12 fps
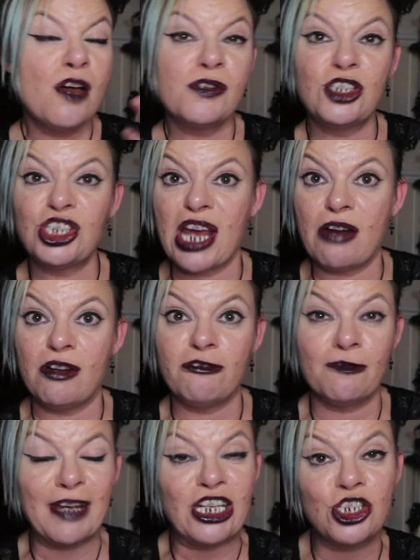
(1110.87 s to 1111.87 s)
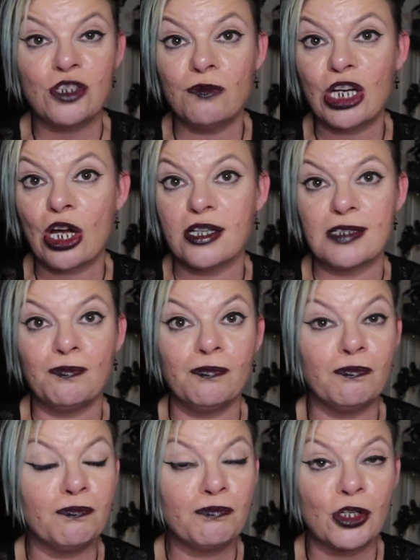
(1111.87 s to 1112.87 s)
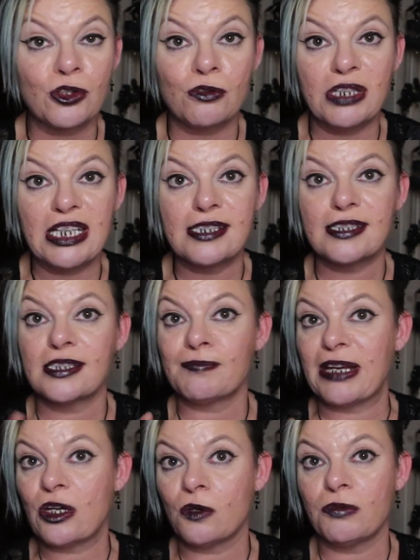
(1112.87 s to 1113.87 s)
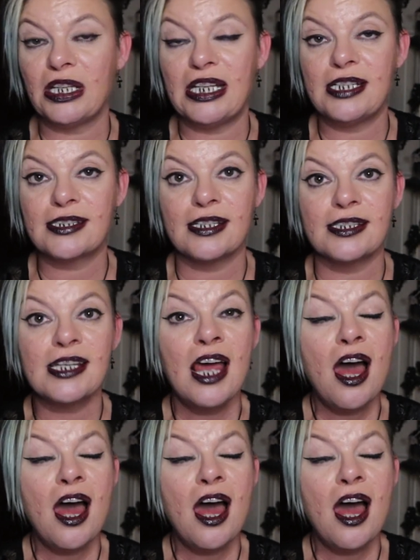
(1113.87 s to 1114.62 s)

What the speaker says: share information regarding product releases, makeup releases,